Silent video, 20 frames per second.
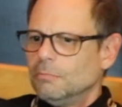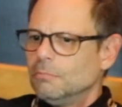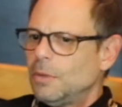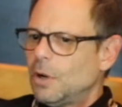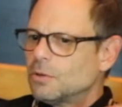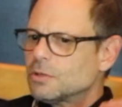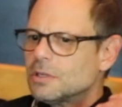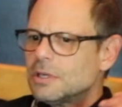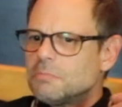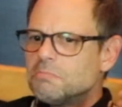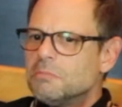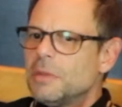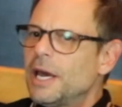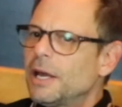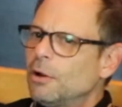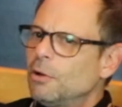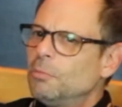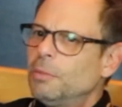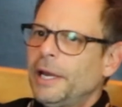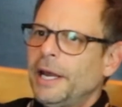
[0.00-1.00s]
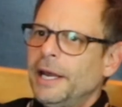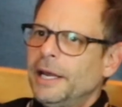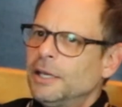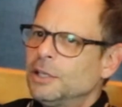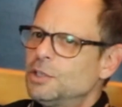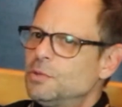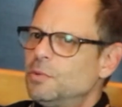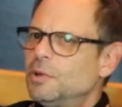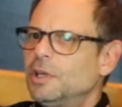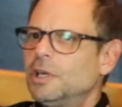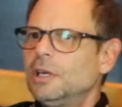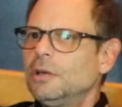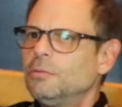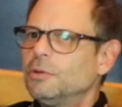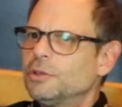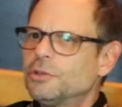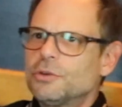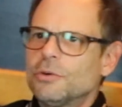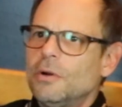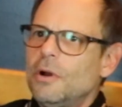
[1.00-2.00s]
mostly metal bands, but he
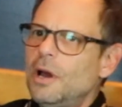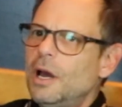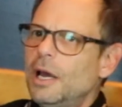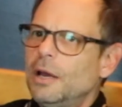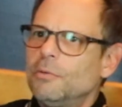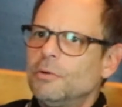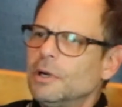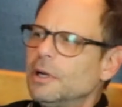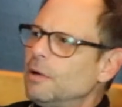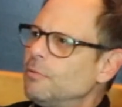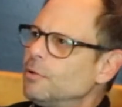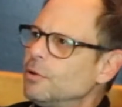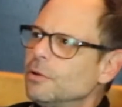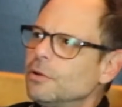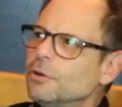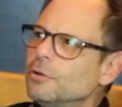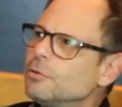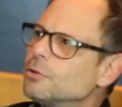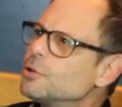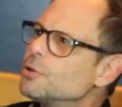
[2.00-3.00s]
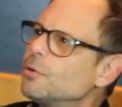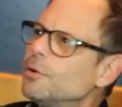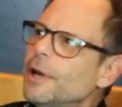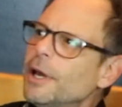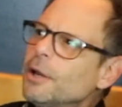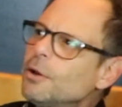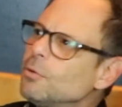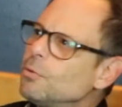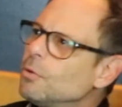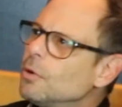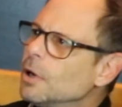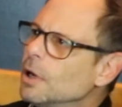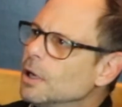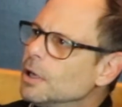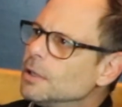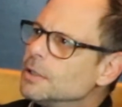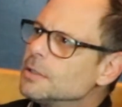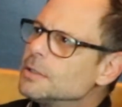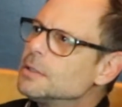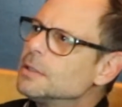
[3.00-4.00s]
would try whatever the new trend
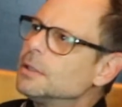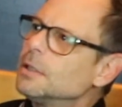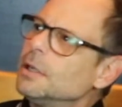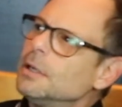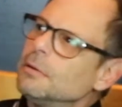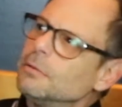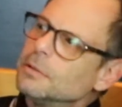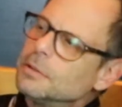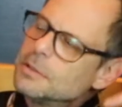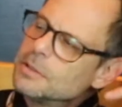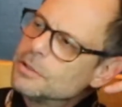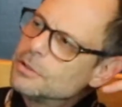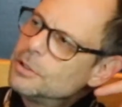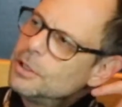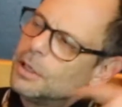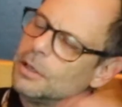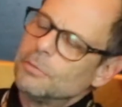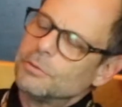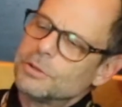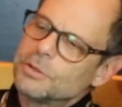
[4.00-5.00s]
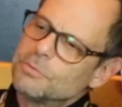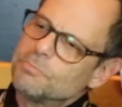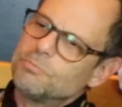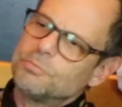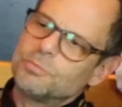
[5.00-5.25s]
was. He was he was